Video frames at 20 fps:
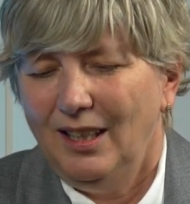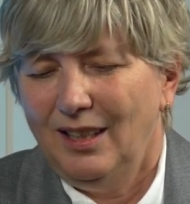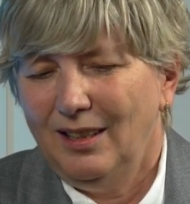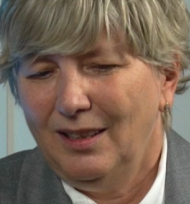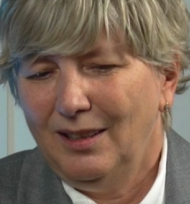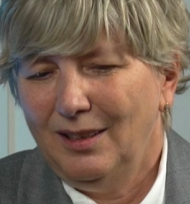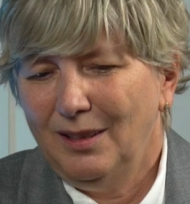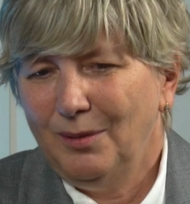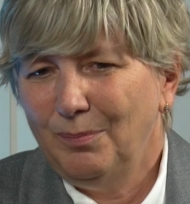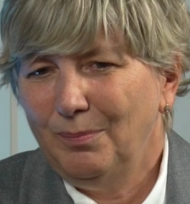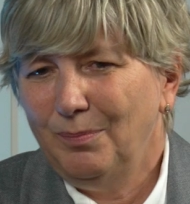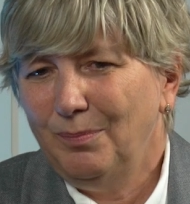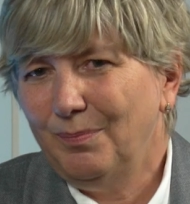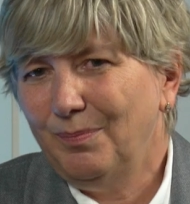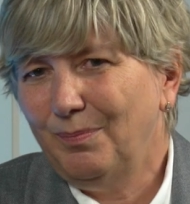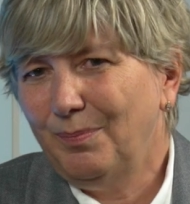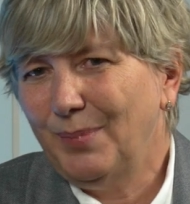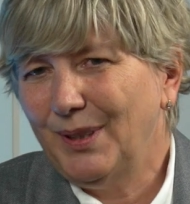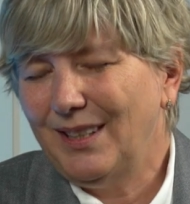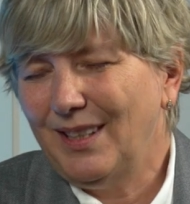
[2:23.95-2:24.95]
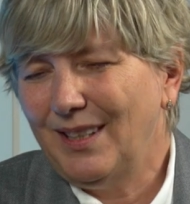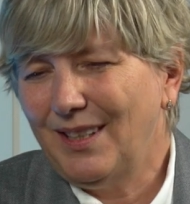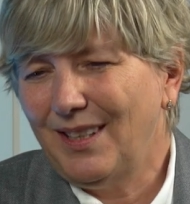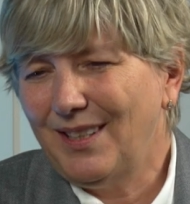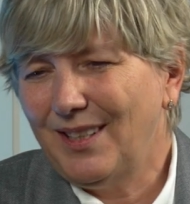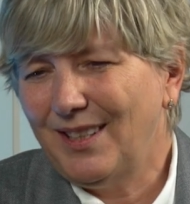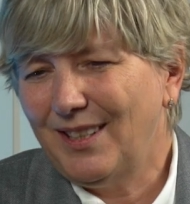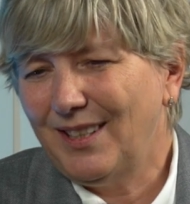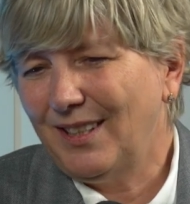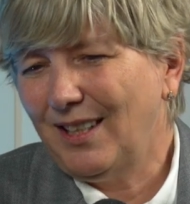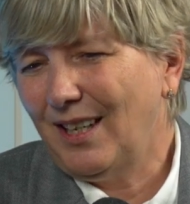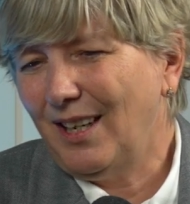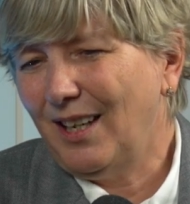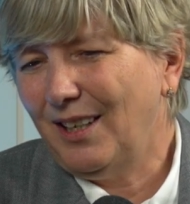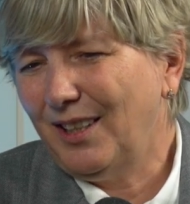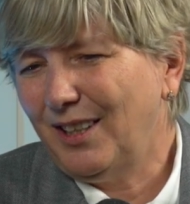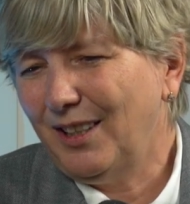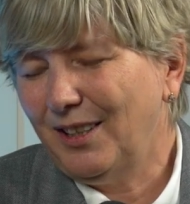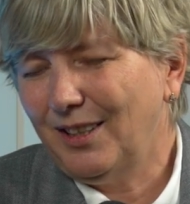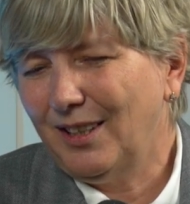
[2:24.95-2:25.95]
But as the
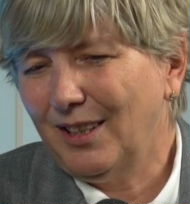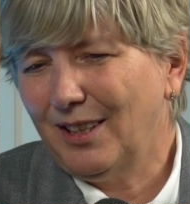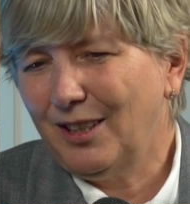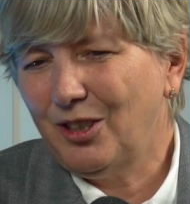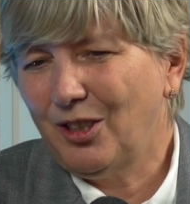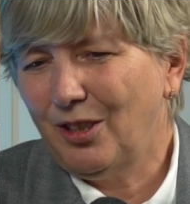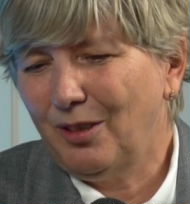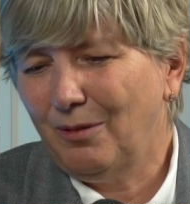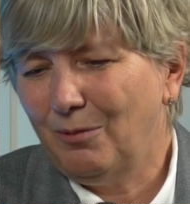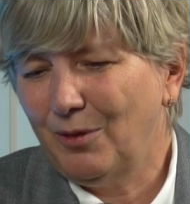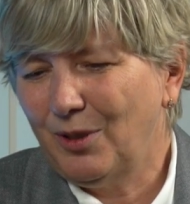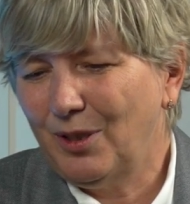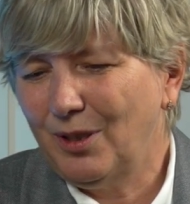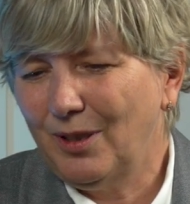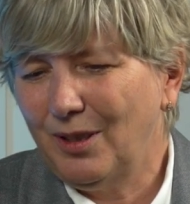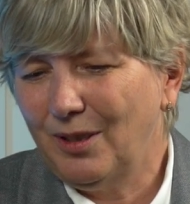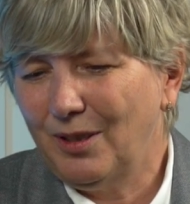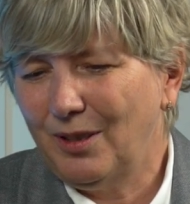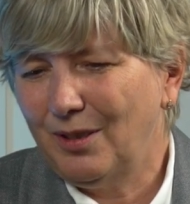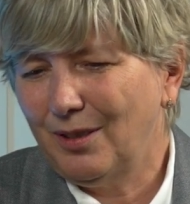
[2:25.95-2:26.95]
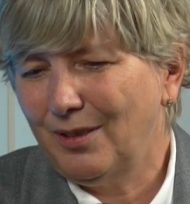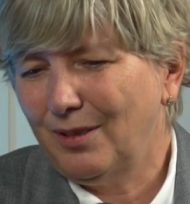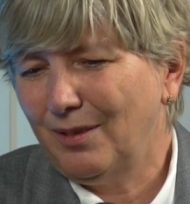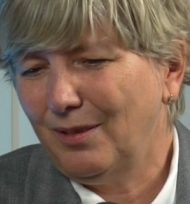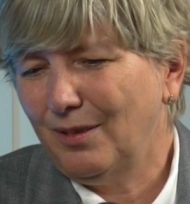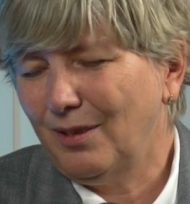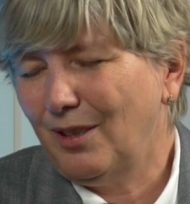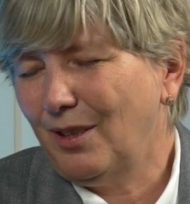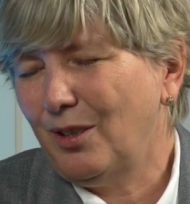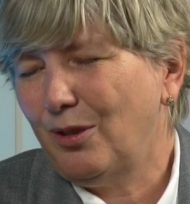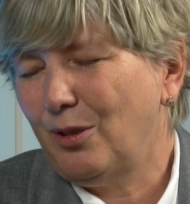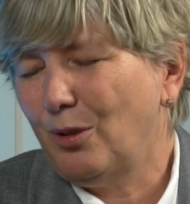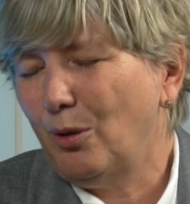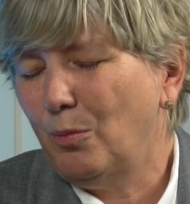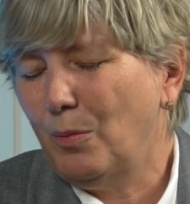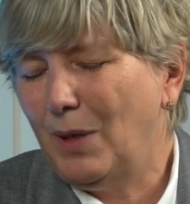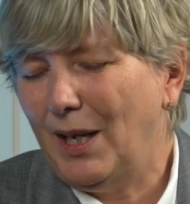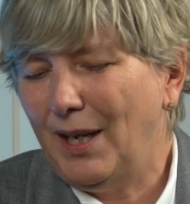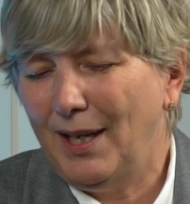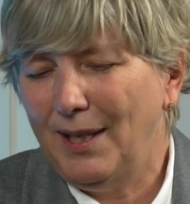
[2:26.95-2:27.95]
architecture was not
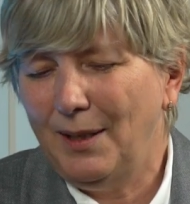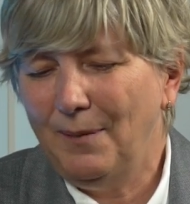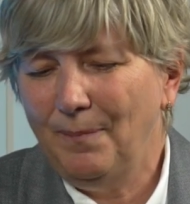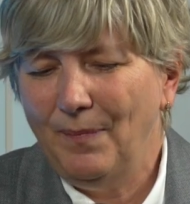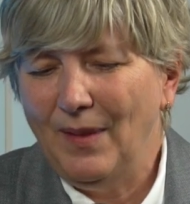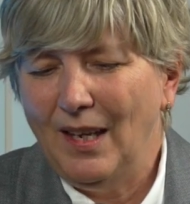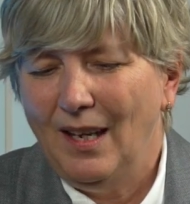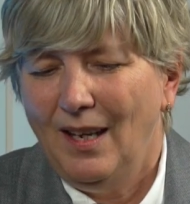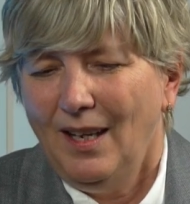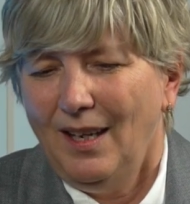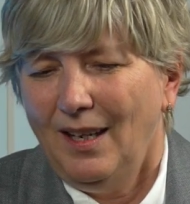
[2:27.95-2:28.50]
so mine,